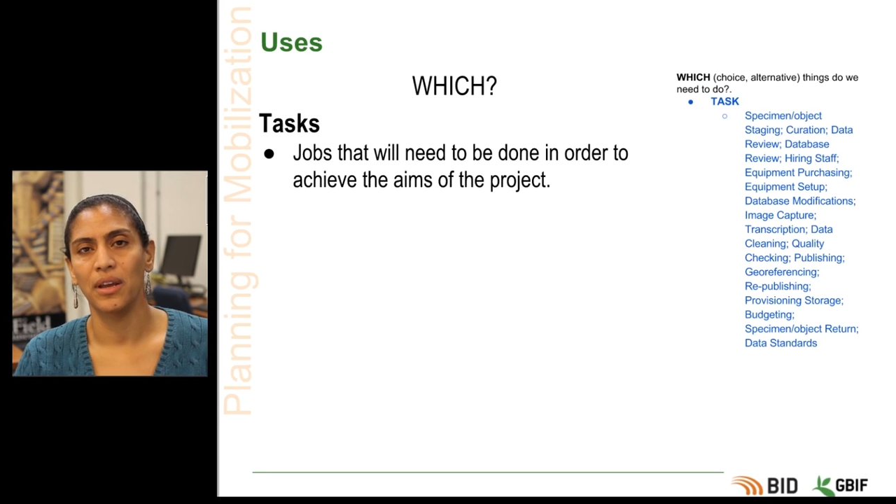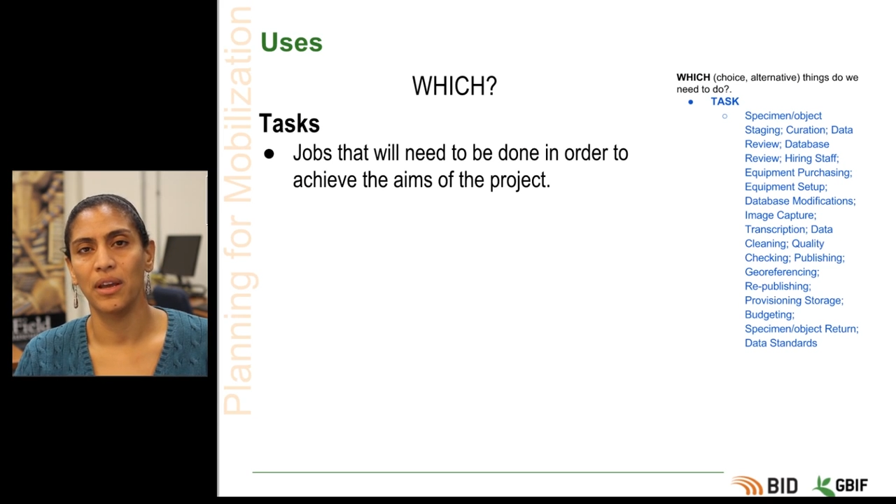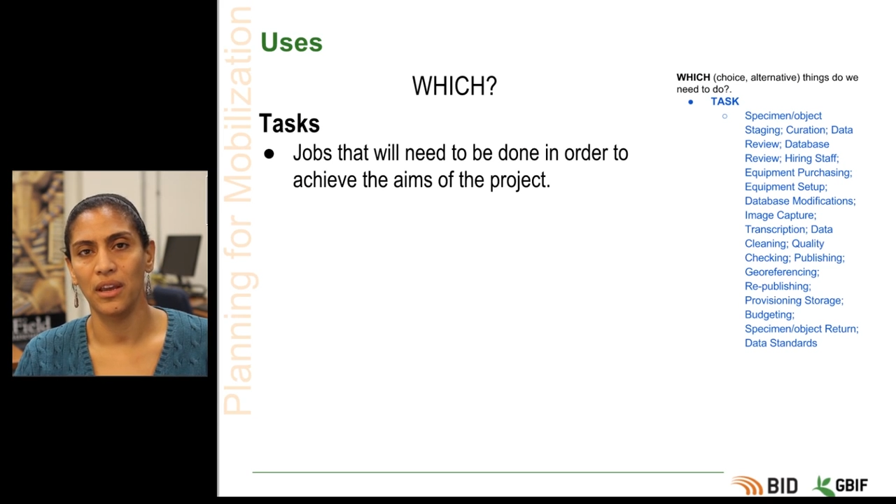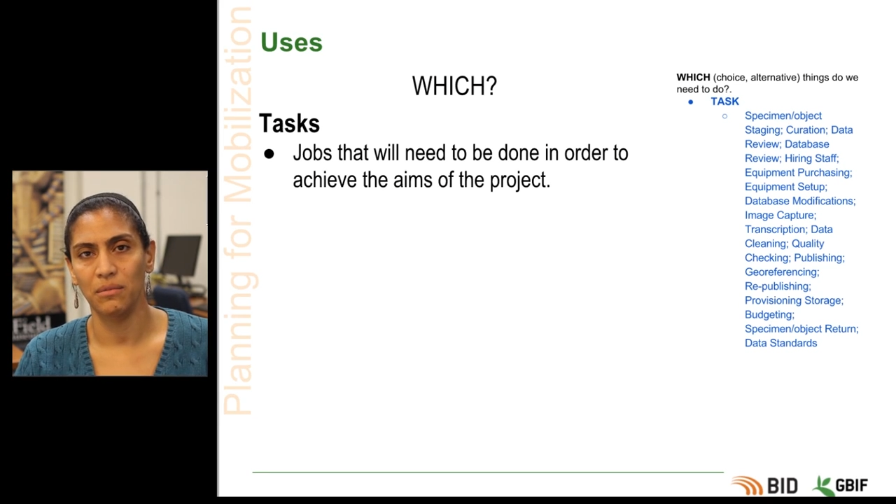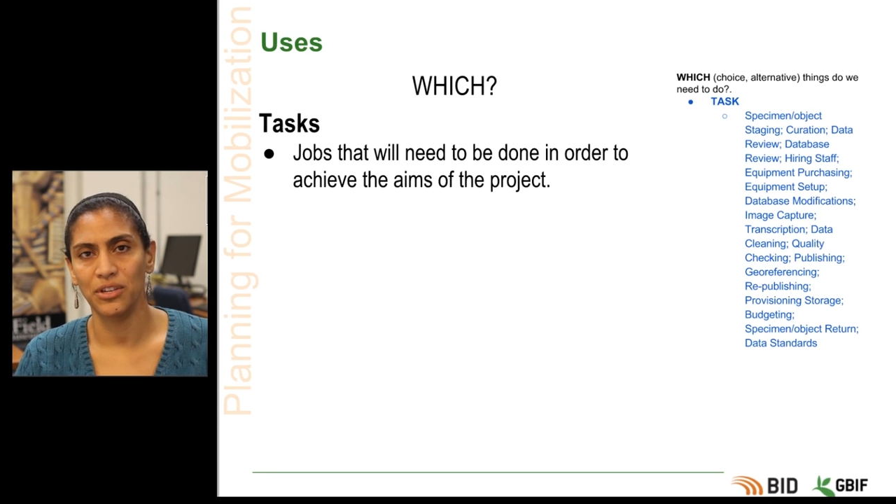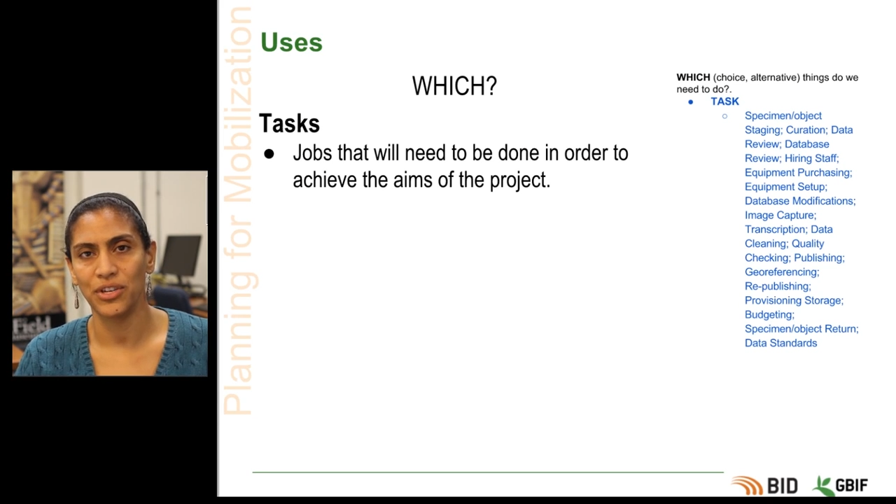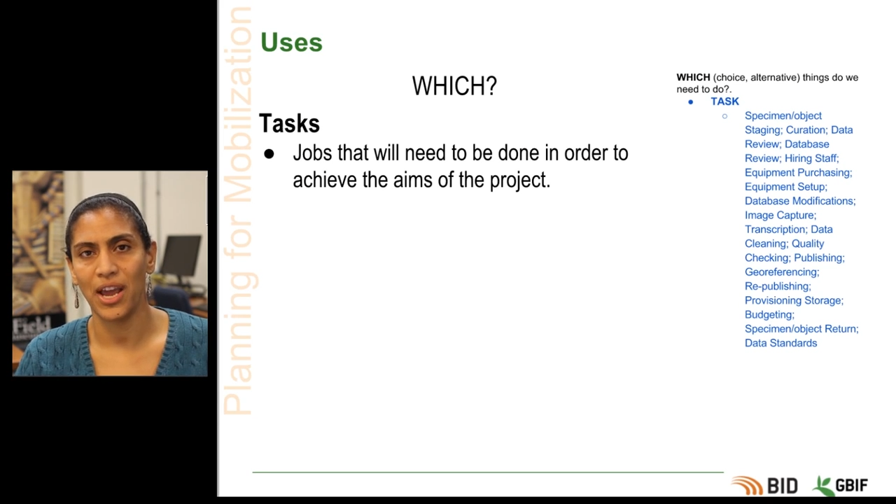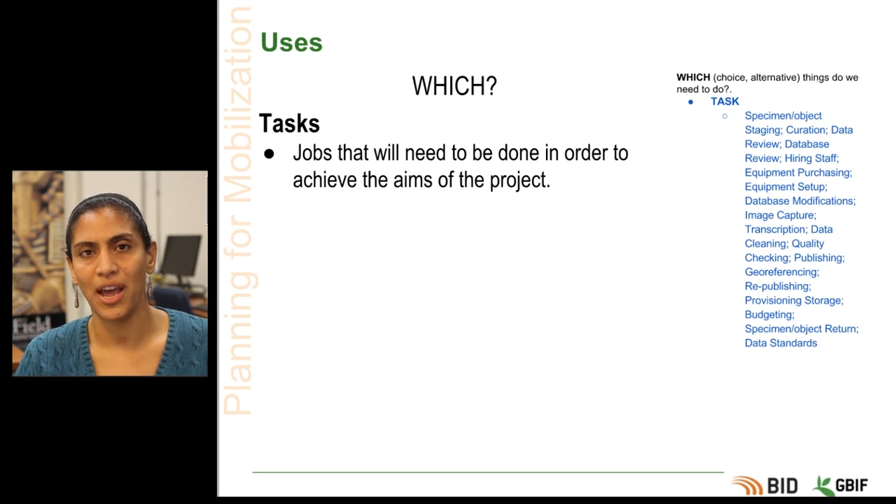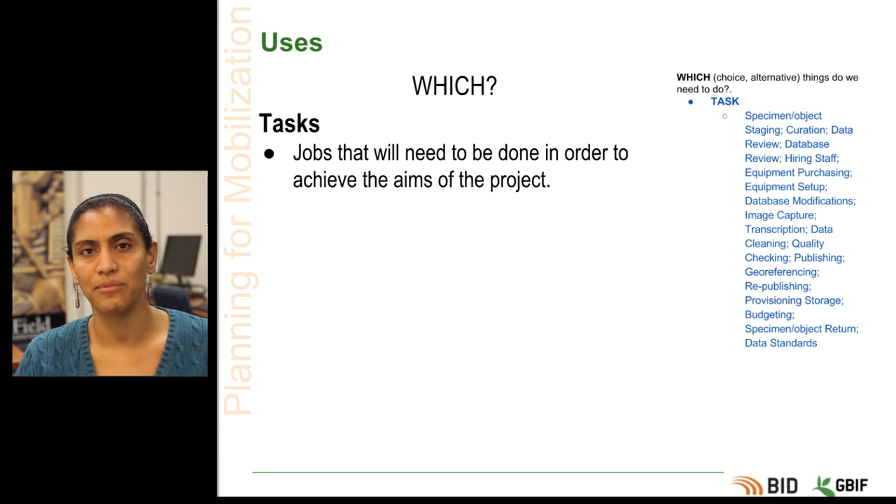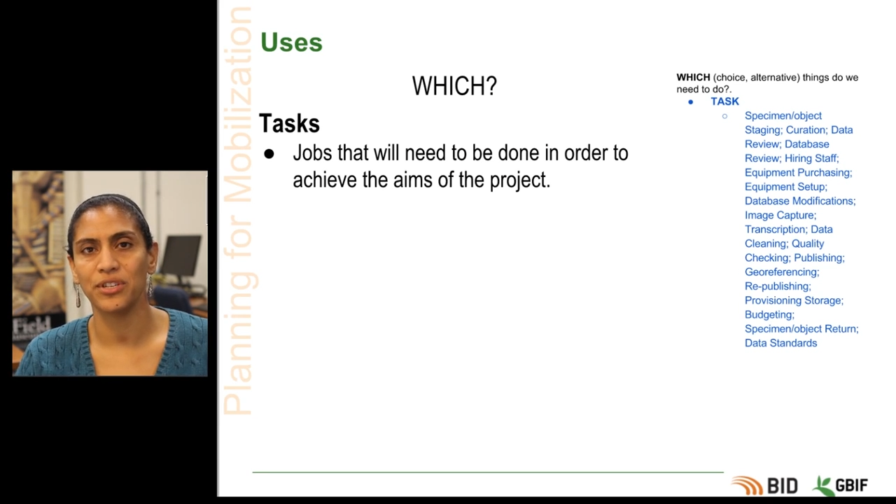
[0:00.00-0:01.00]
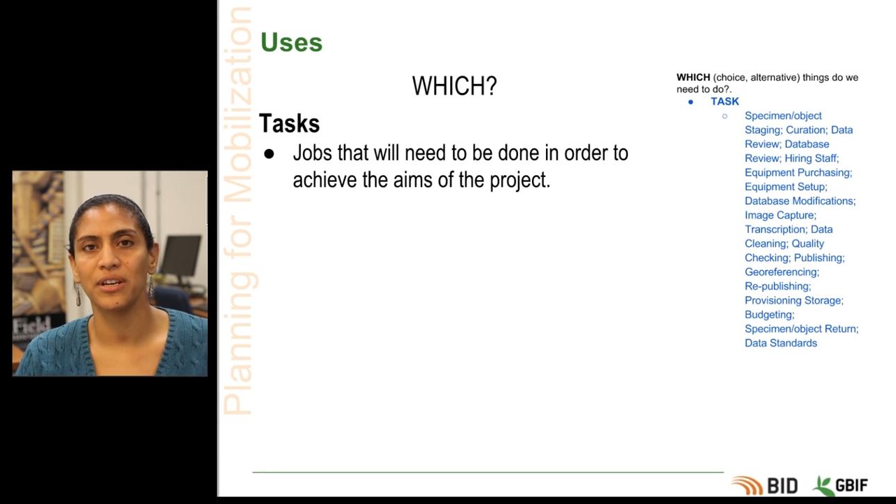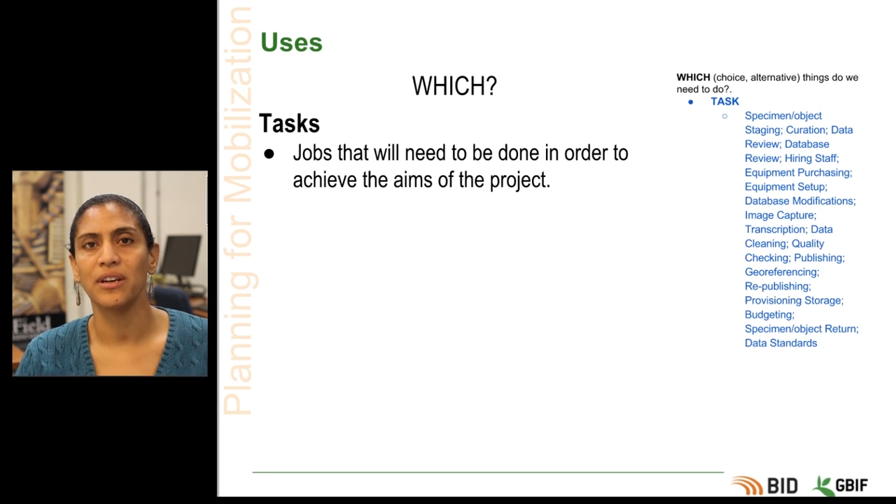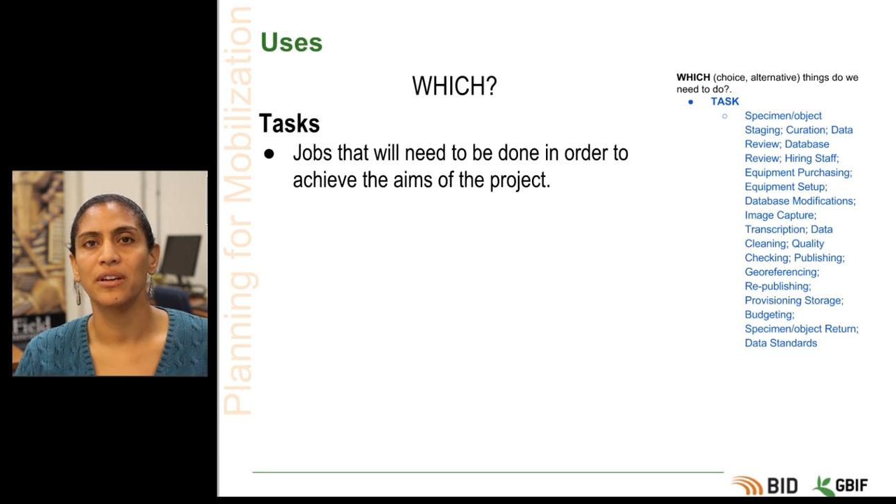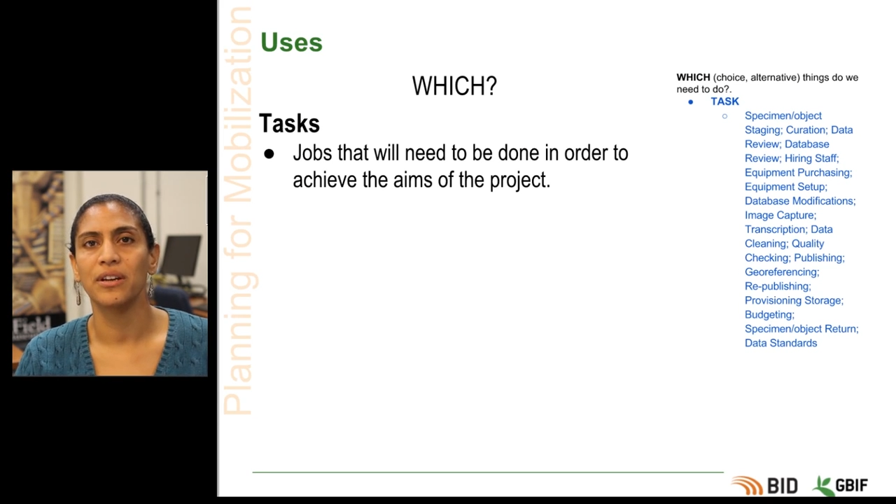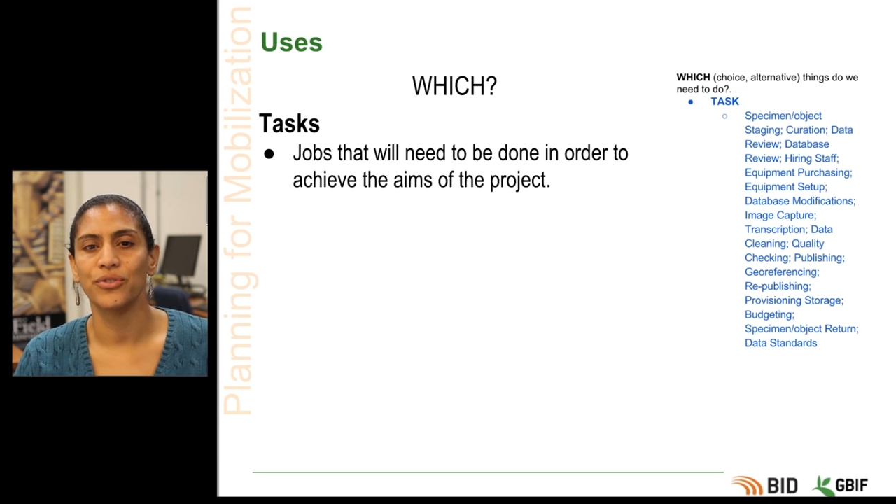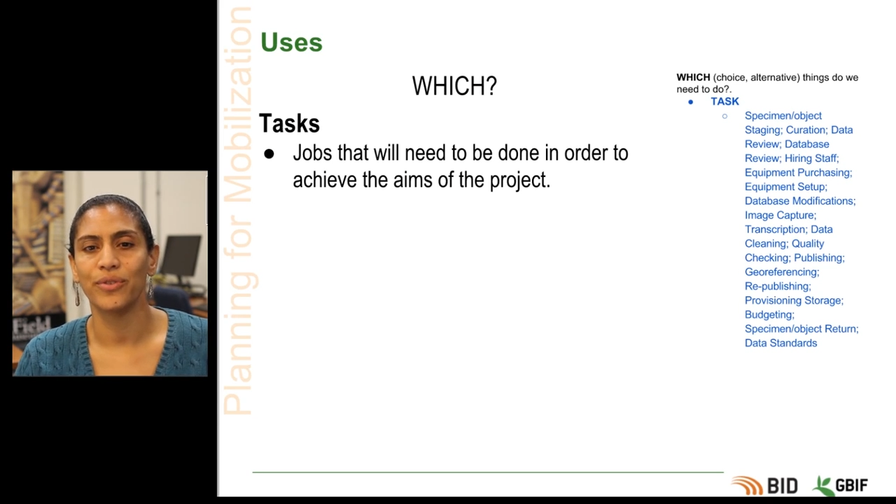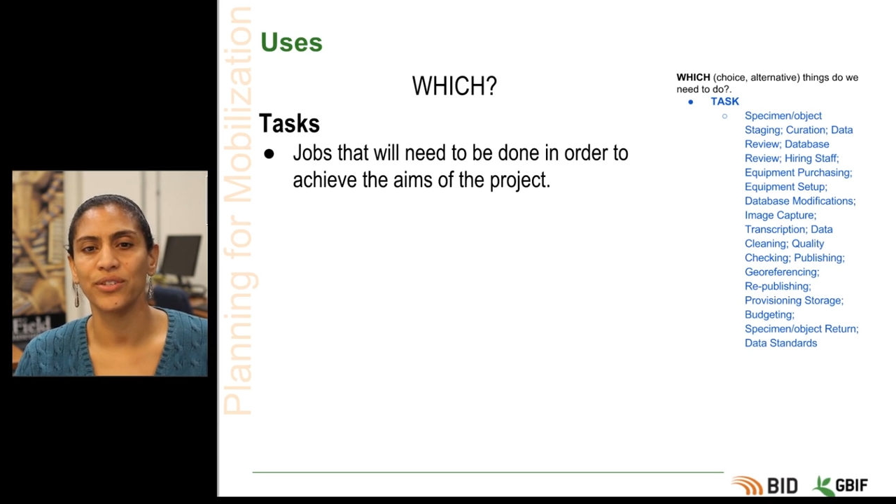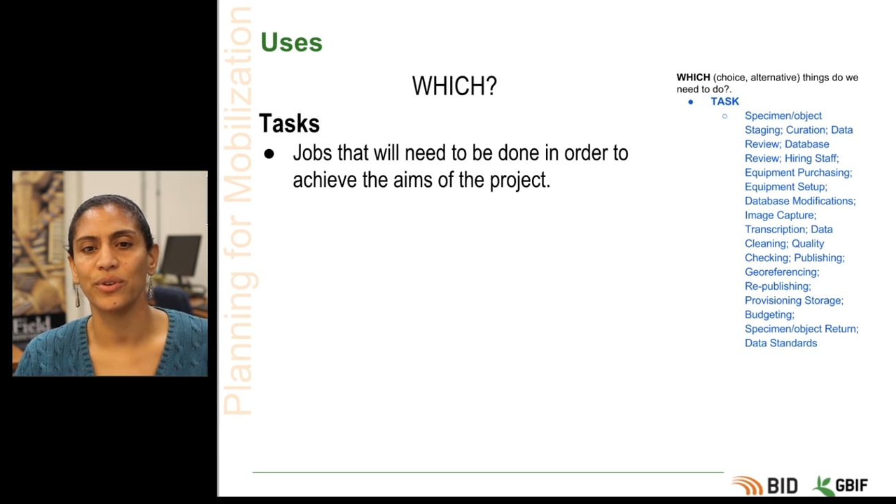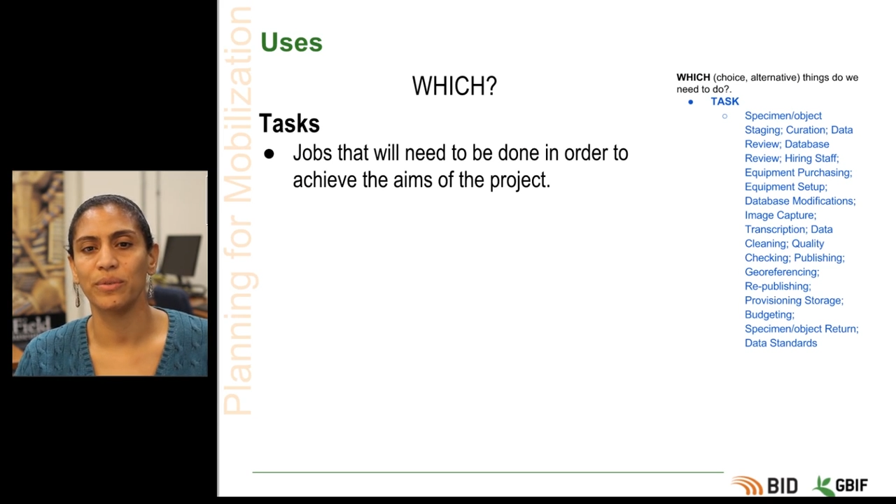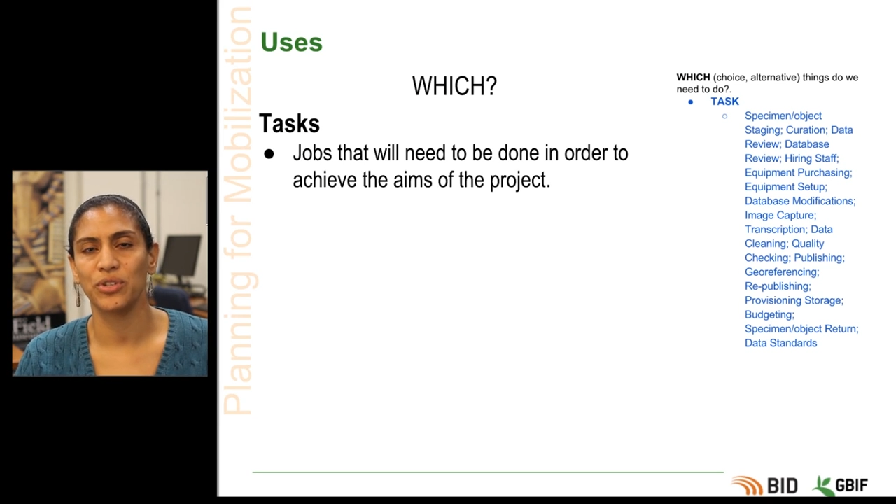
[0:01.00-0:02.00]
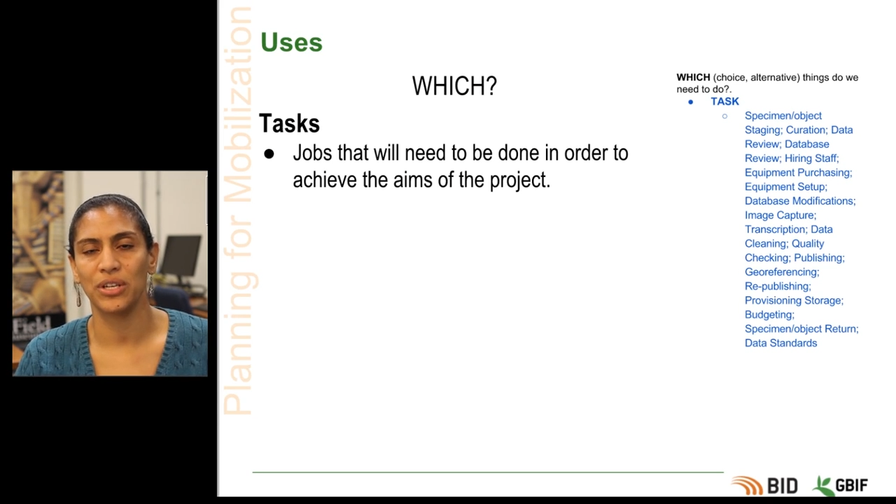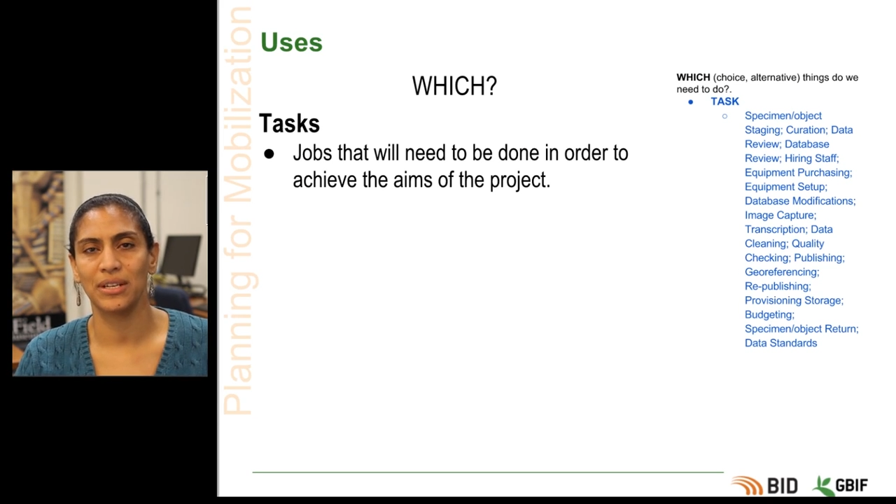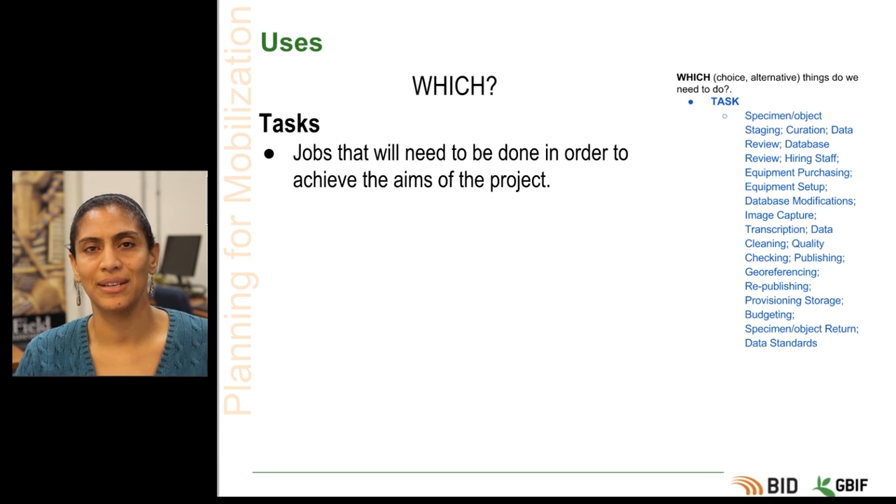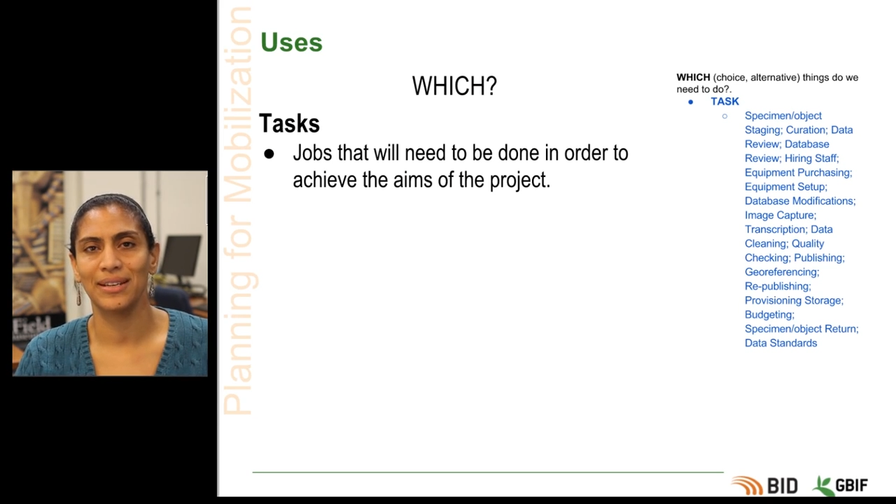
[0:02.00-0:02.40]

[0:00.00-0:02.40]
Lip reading: image capture, transcription,